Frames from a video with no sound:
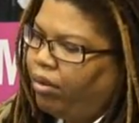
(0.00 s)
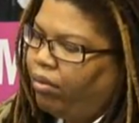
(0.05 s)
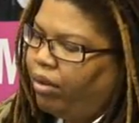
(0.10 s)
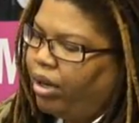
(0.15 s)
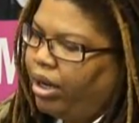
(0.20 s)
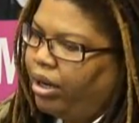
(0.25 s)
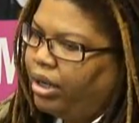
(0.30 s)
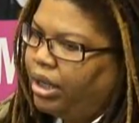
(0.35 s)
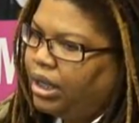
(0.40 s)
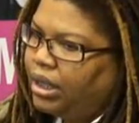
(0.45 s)

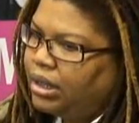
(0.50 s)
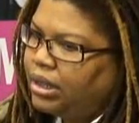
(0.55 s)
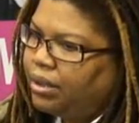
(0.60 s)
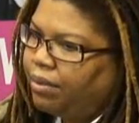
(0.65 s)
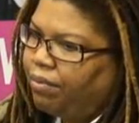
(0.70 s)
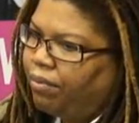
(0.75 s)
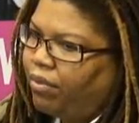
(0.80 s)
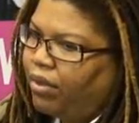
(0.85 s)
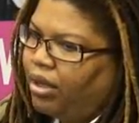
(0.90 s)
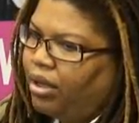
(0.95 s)
awareness.
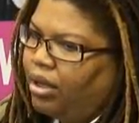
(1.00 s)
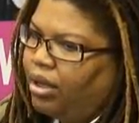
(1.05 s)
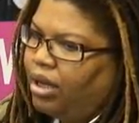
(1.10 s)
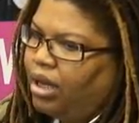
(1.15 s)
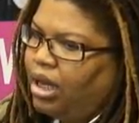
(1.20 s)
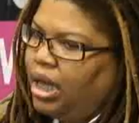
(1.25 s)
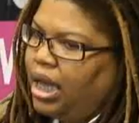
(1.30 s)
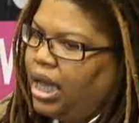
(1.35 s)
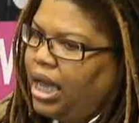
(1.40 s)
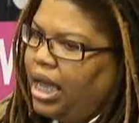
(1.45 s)

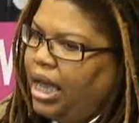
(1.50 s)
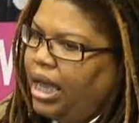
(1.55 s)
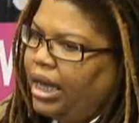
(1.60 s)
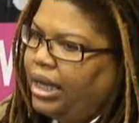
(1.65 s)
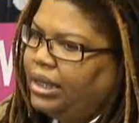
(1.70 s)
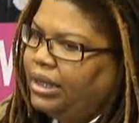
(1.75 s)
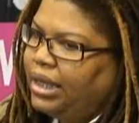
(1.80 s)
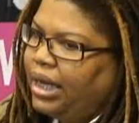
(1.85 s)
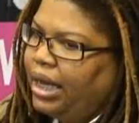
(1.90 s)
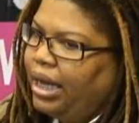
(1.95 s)

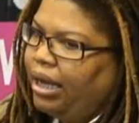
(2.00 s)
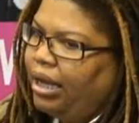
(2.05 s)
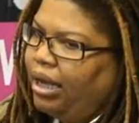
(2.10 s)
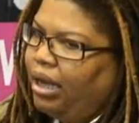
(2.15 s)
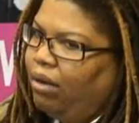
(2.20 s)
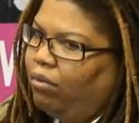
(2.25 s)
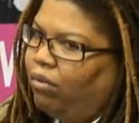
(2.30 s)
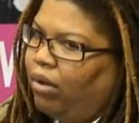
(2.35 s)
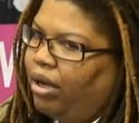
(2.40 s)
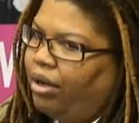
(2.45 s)
And
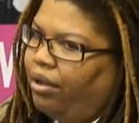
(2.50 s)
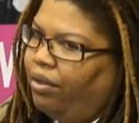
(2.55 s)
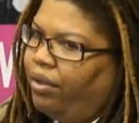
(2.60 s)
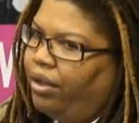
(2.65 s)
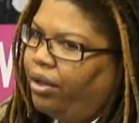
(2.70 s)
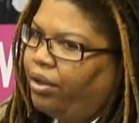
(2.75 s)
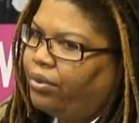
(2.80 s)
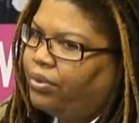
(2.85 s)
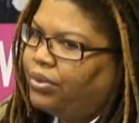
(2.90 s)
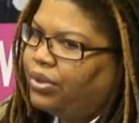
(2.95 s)
in one of
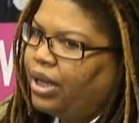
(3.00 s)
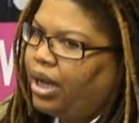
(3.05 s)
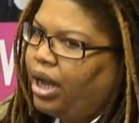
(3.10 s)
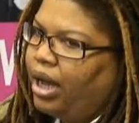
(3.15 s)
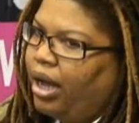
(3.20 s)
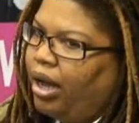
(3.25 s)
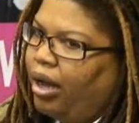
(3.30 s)
those,